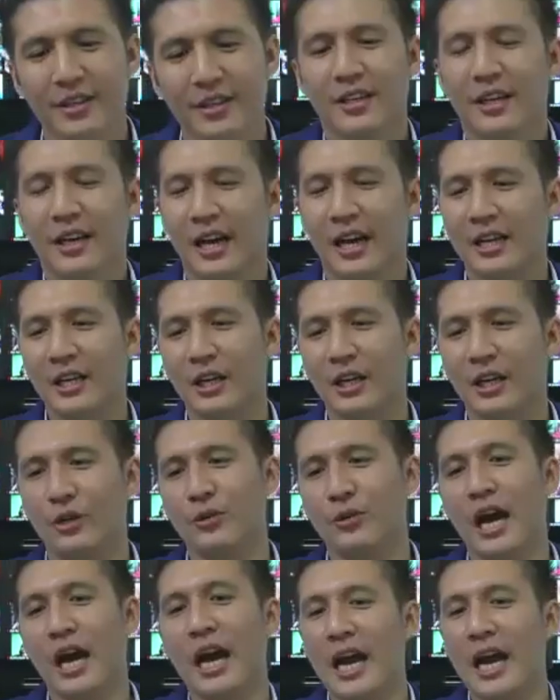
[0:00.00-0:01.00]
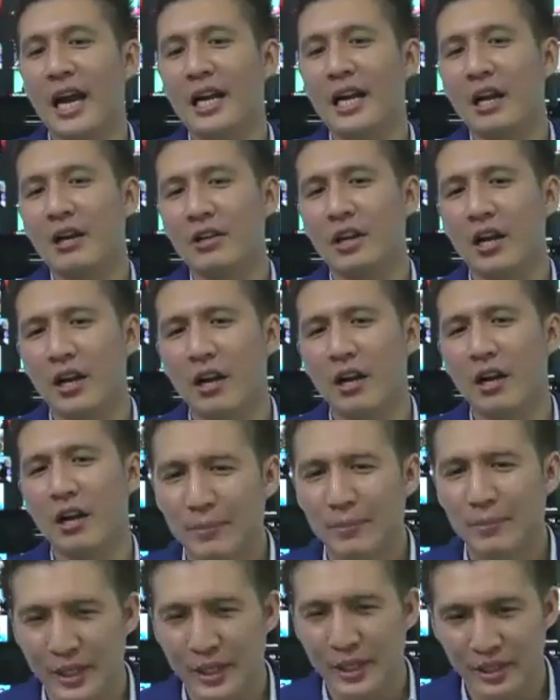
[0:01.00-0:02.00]
Hallelujah. Now
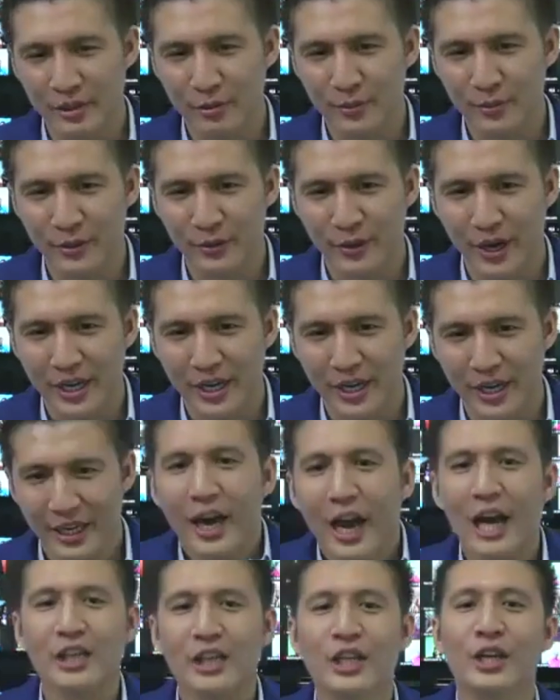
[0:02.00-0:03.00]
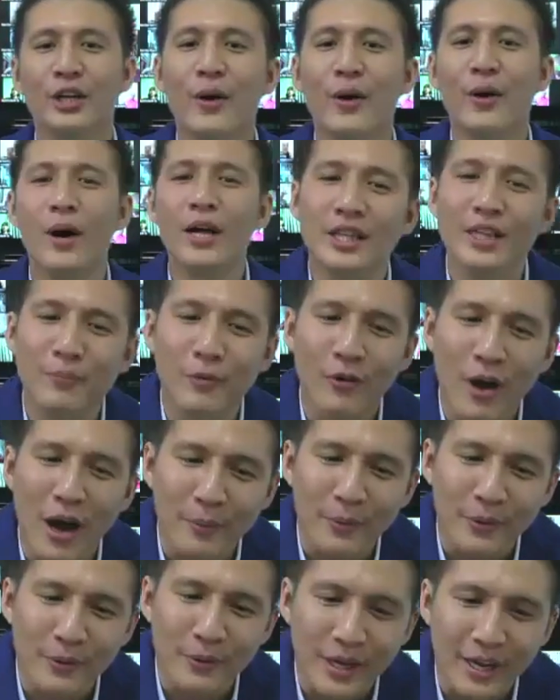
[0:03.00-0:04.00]
dimension ko pit twa le. A yin naw a tin bwa
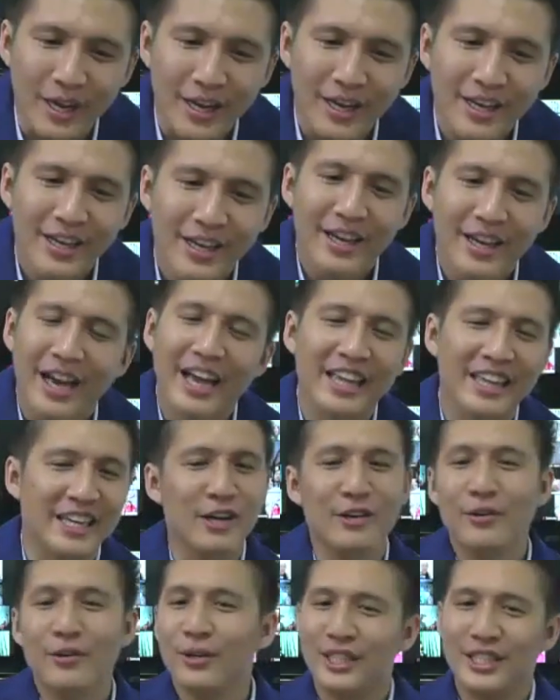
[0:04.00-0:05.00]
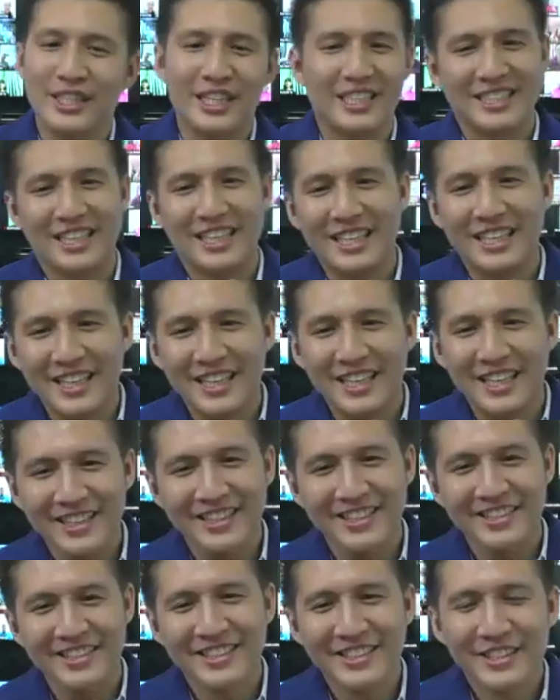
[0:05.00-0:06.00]
ko lo le. A yan Christian san le.
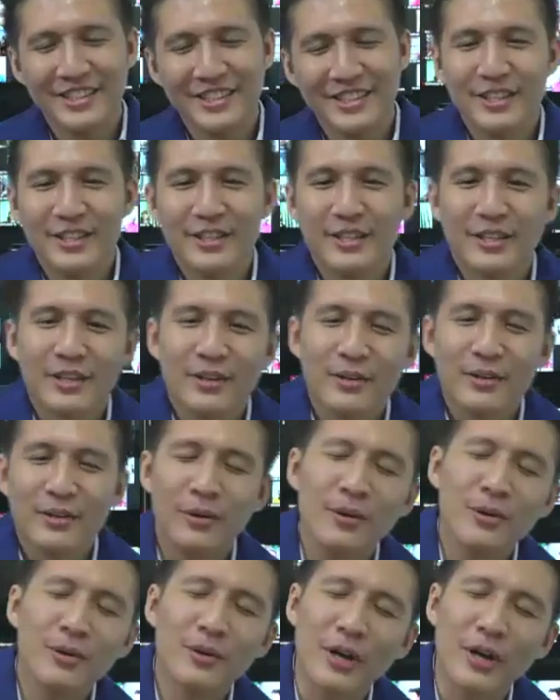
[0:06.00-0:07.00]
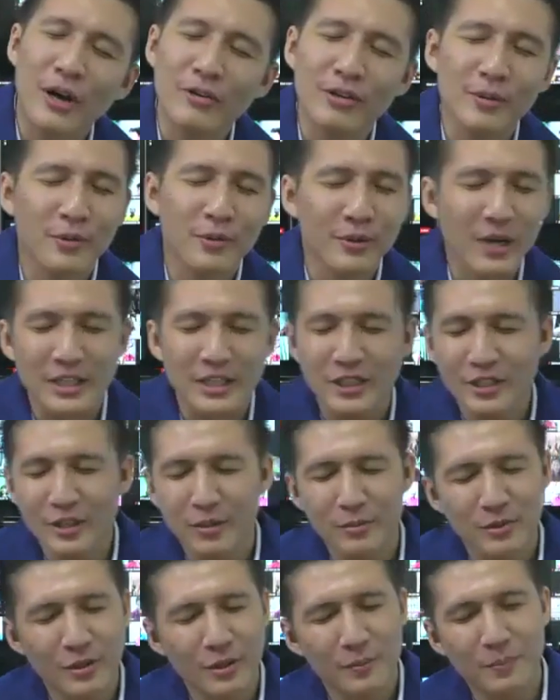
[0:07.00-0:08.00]
Oh, kaung ngin mon nai shi daw
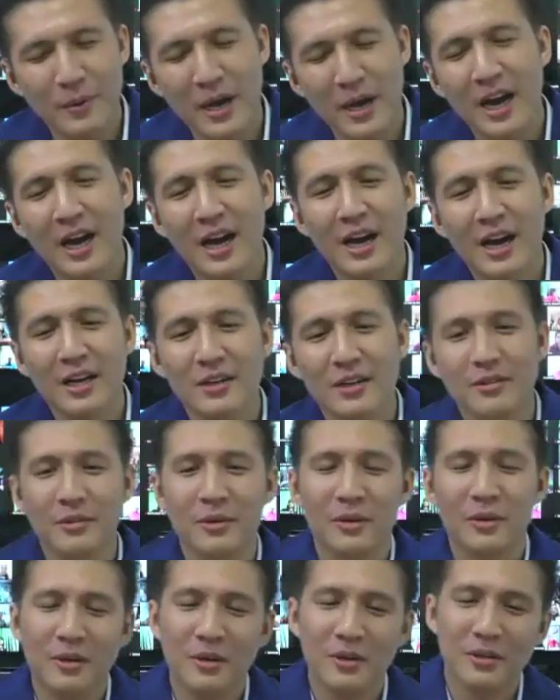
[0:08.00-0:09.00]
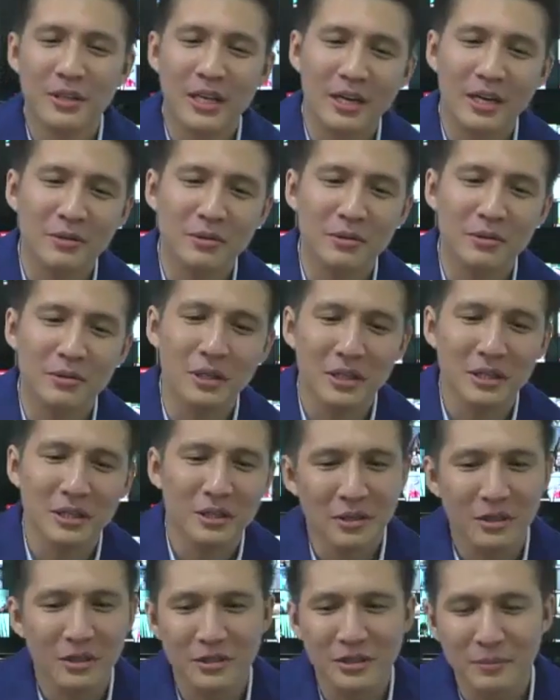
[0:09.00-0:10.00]
mu do pha ko lo ta lo di lo
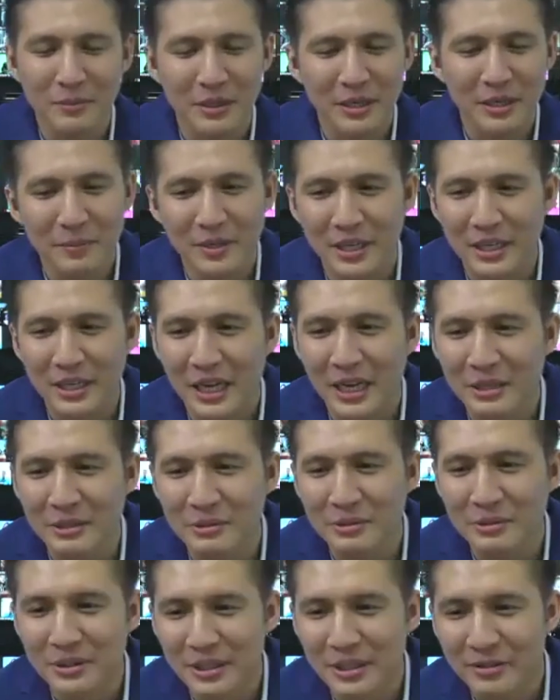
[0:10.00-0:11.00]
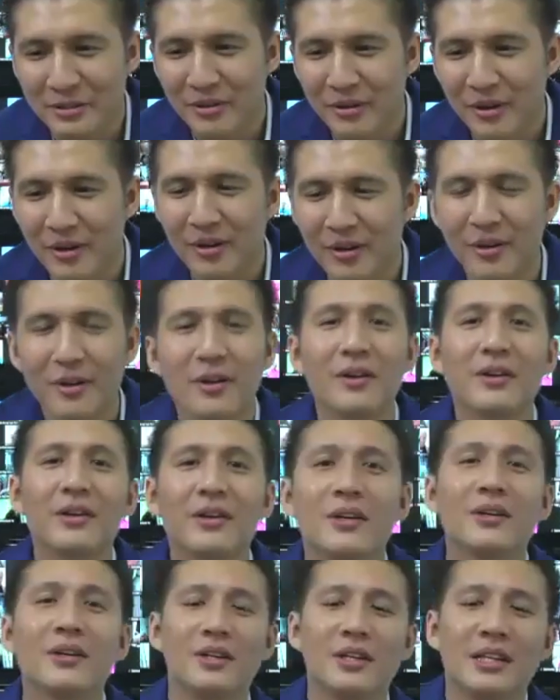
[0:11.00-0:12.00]
lo se ma nat phyan tha lo ni le ko lo.
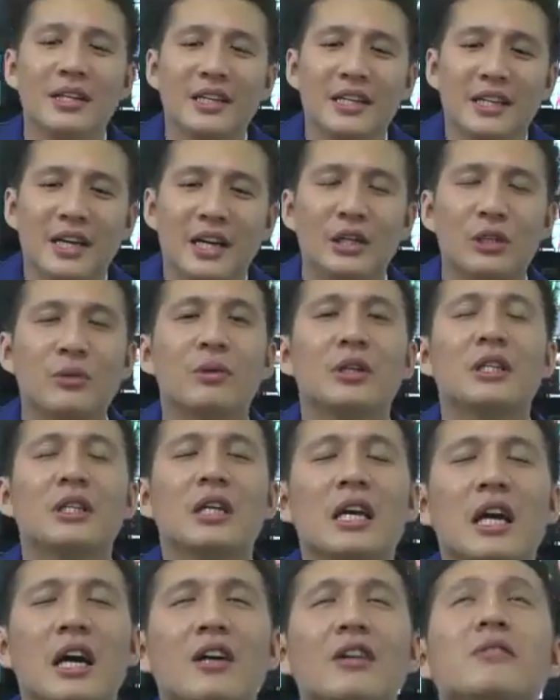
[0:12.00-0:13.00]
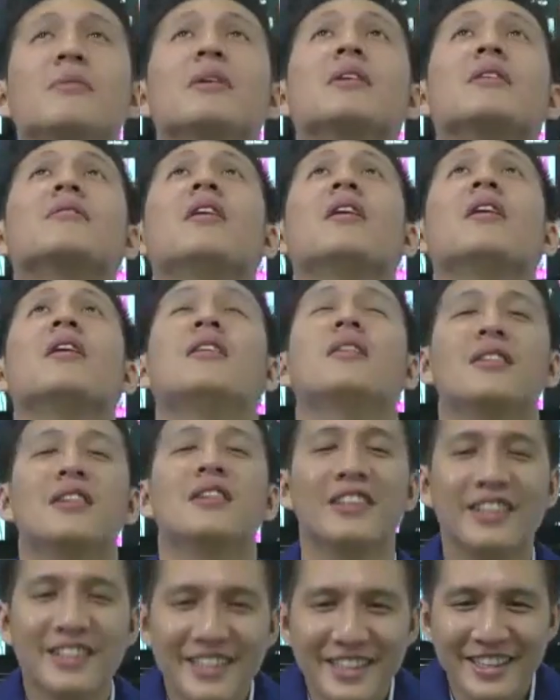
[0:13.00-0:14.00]
A chwe sat ya u me ko lo.
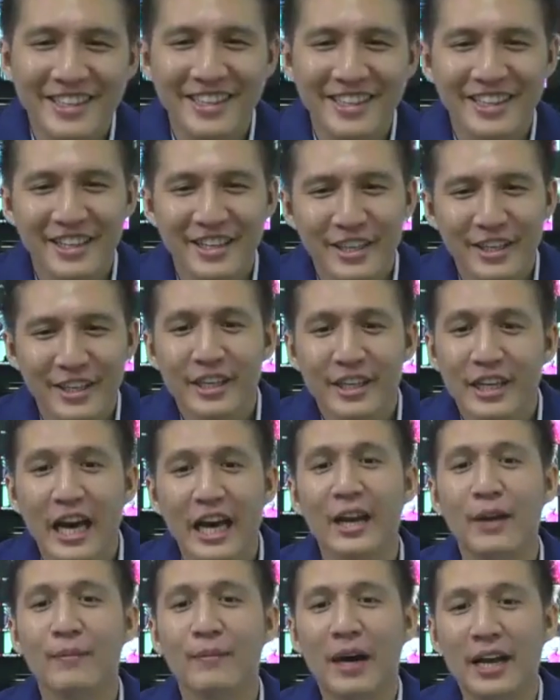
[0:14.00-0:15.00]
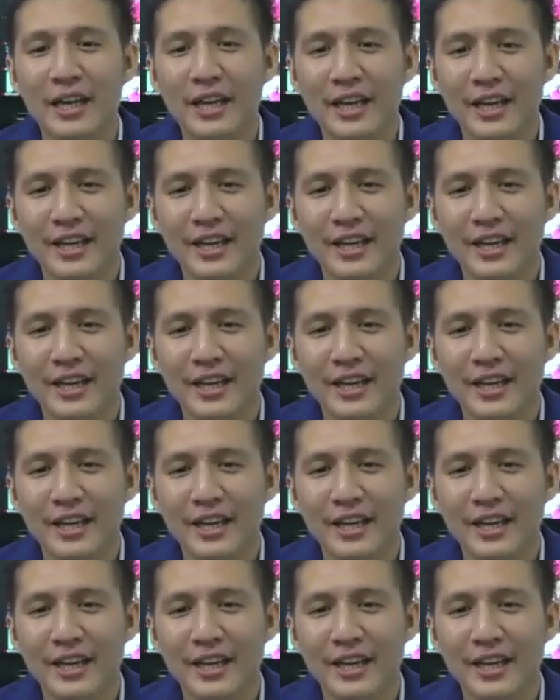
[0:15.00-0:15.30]
A la ba le.